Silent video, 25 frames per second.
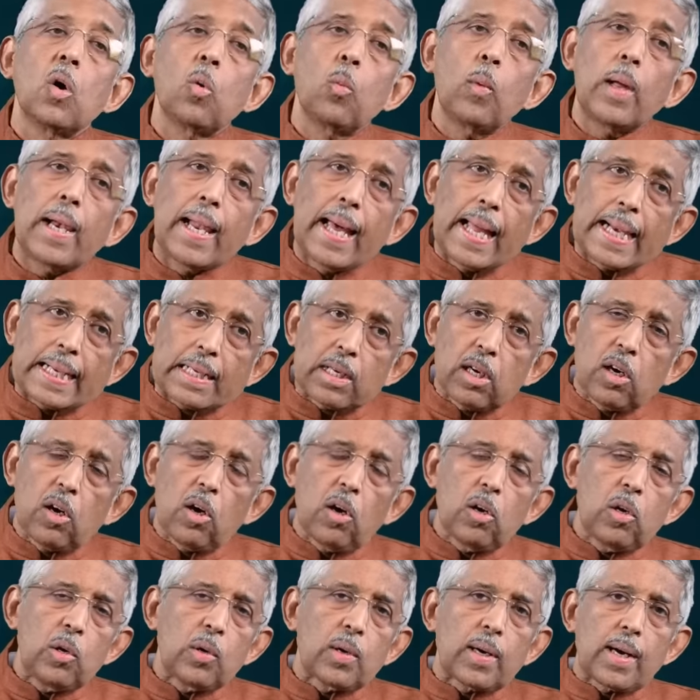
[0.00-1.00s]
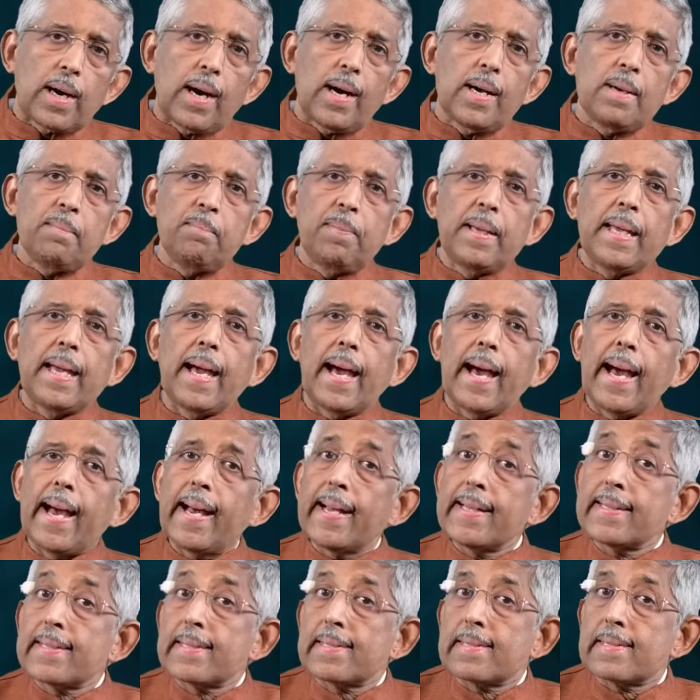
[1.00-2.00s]
Well, alcohol, you can't be
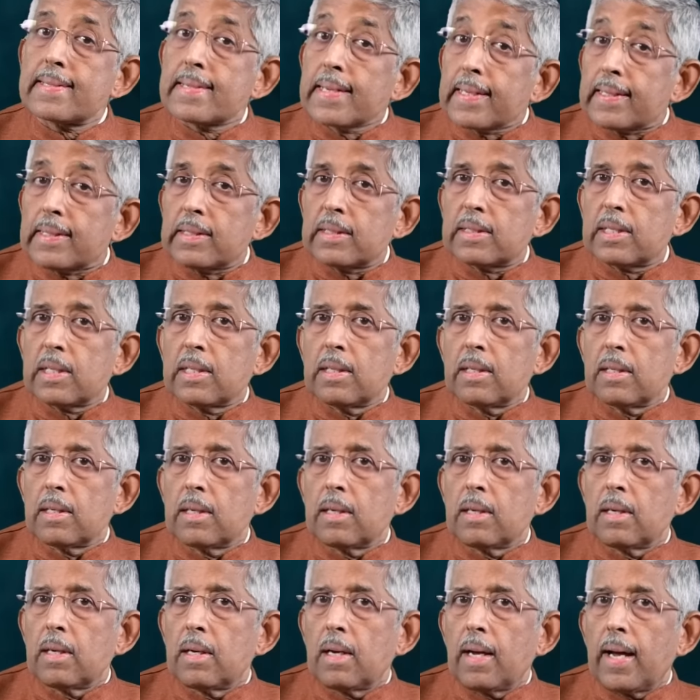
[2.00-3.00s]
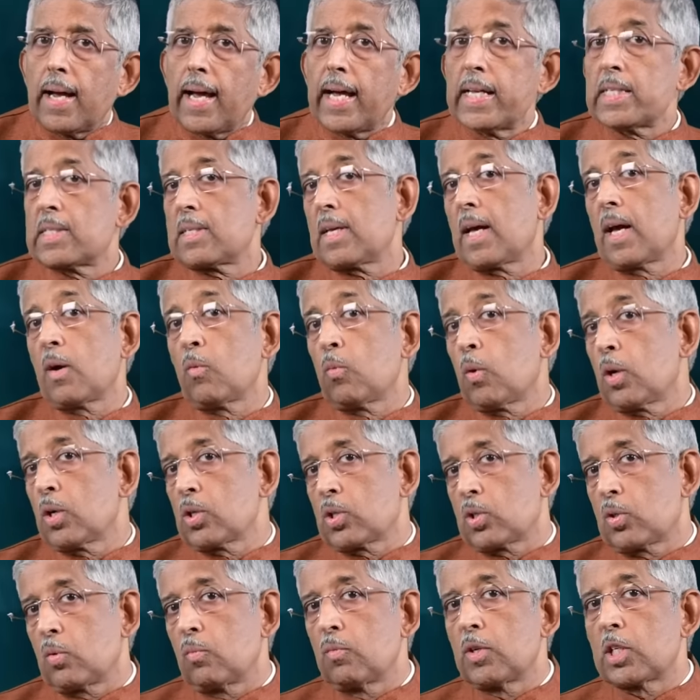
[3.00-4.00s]
as strict as I
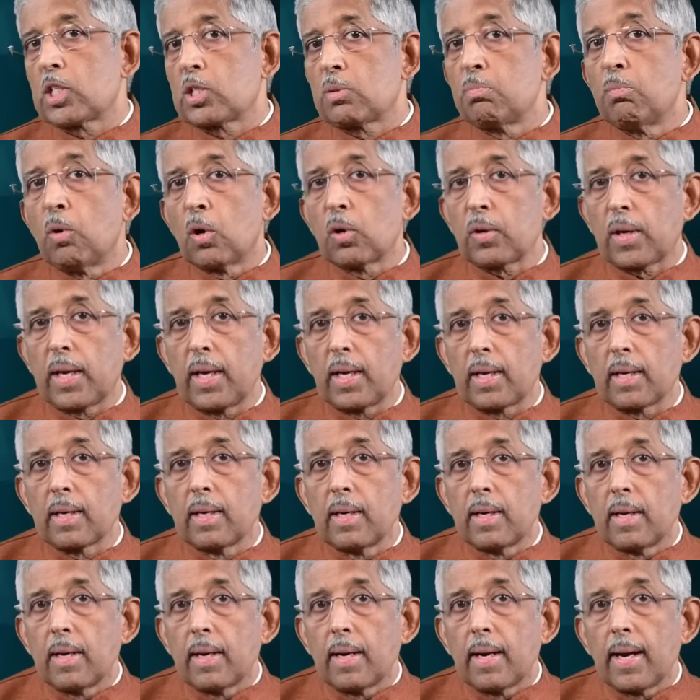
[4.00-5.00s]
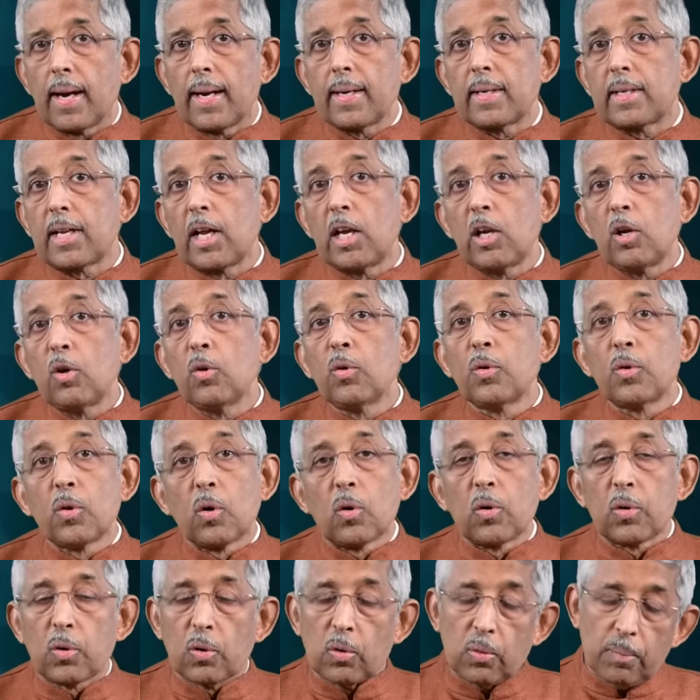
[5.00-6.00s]
was with smoking and tell you
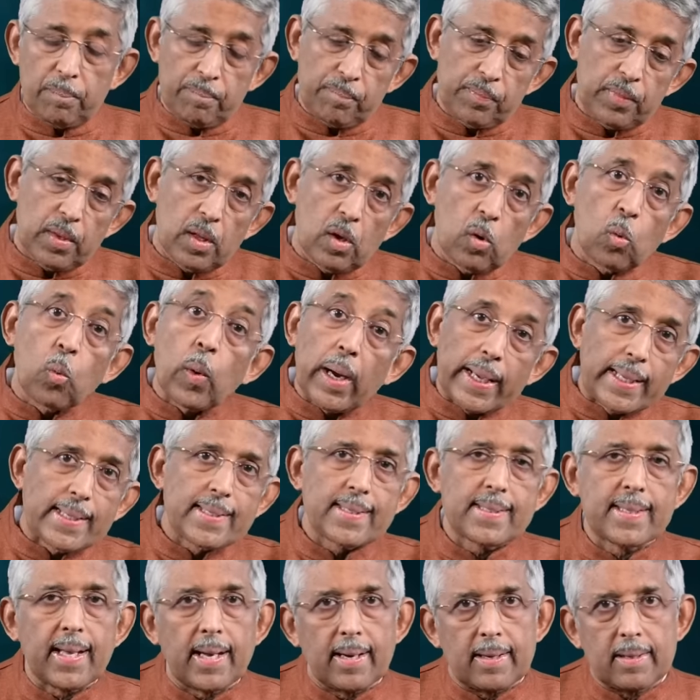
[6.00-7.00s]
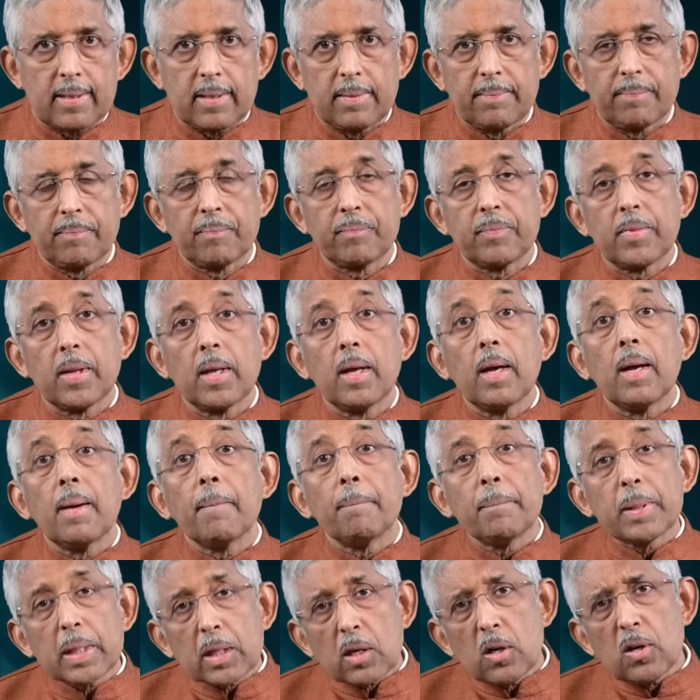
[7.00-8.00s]
no-no. Why is that?
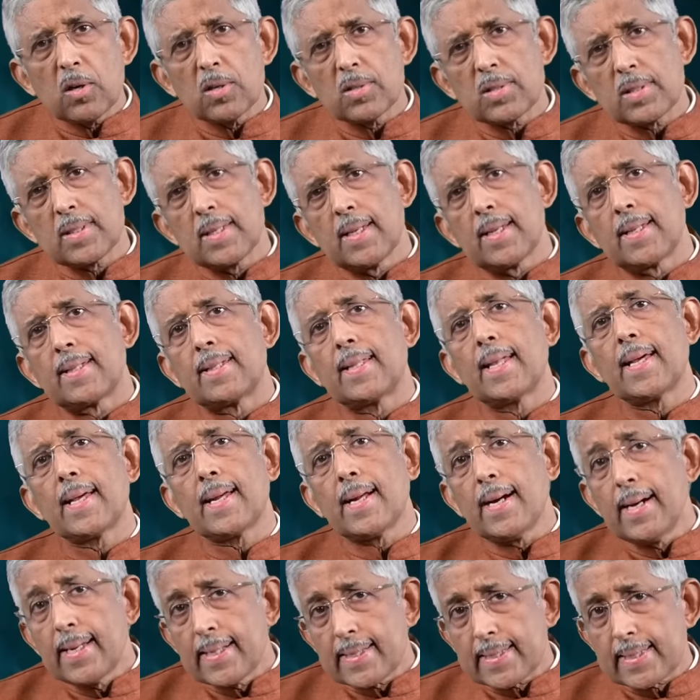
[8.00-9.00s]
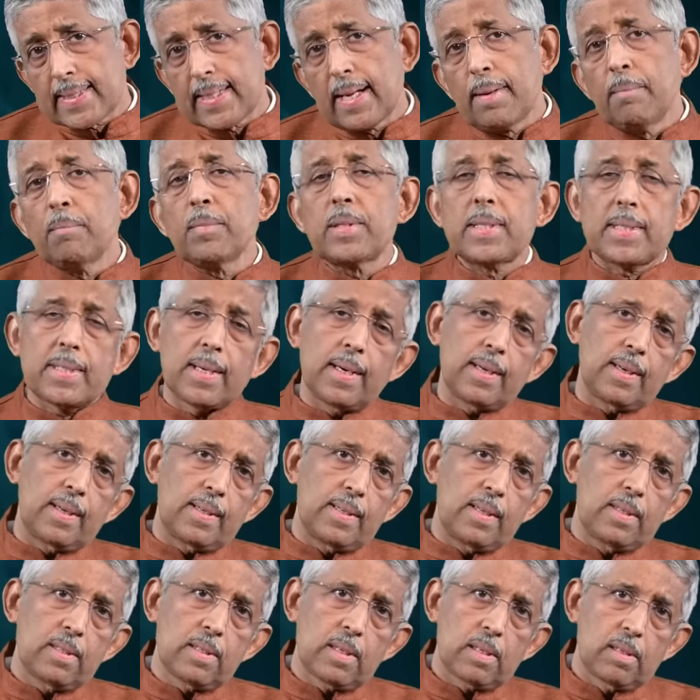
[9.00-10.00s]
Because there are some
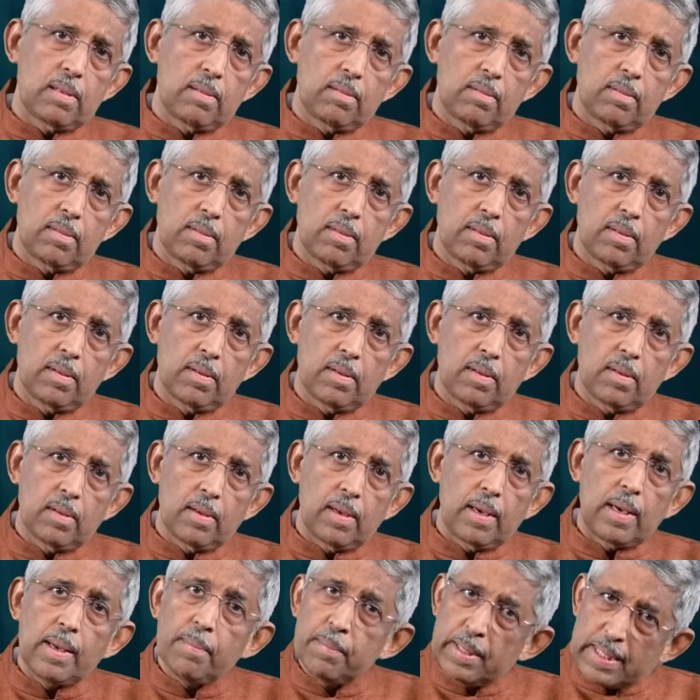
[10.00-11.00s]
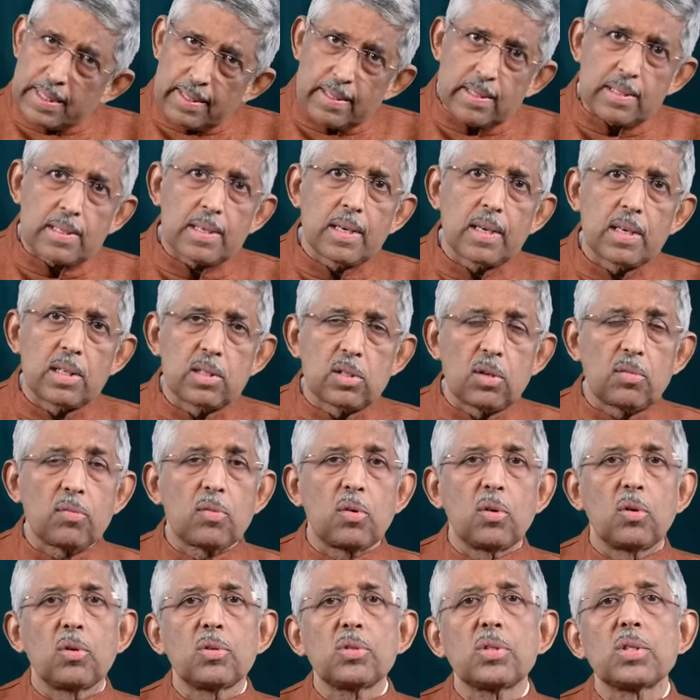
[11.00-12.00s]
studies, limited studies of
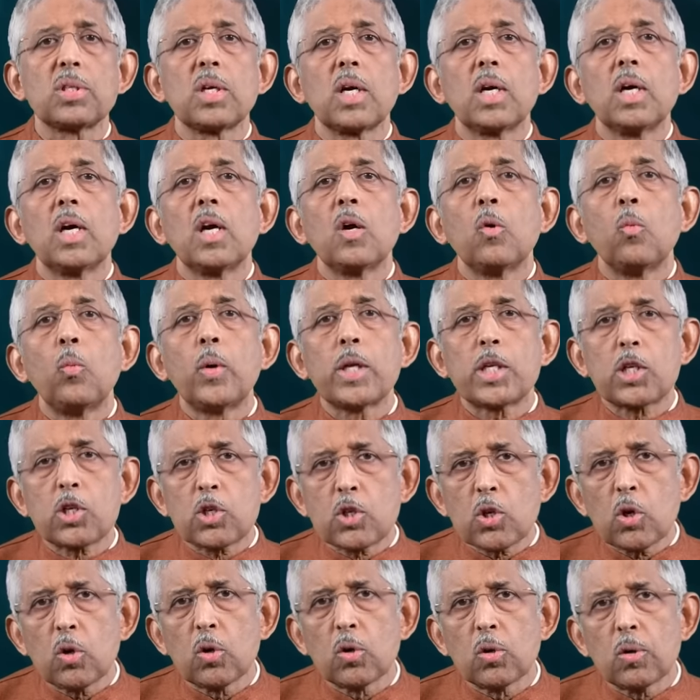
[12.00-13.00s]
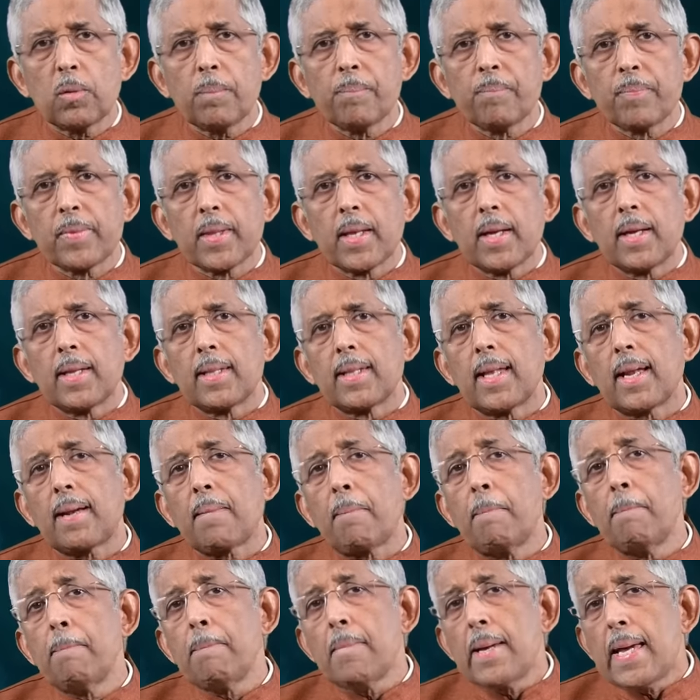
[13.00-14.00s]
course, which show that
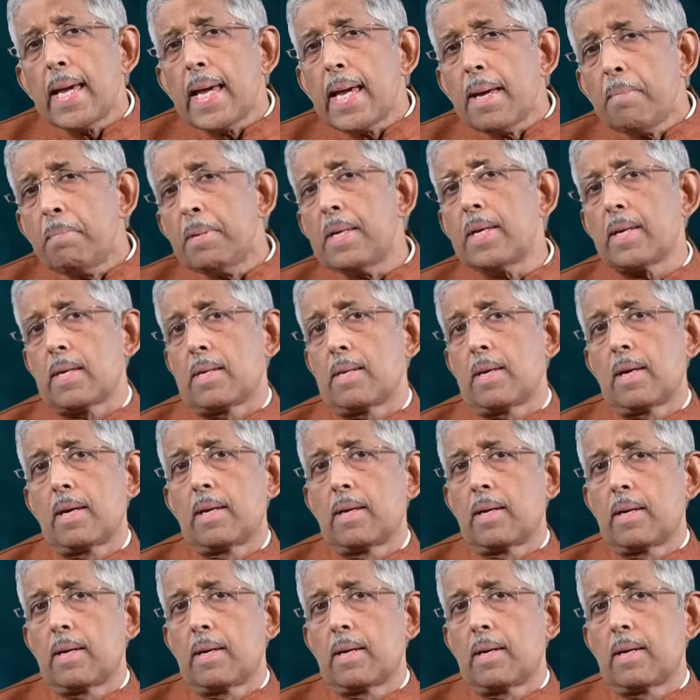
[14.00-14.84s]
maybe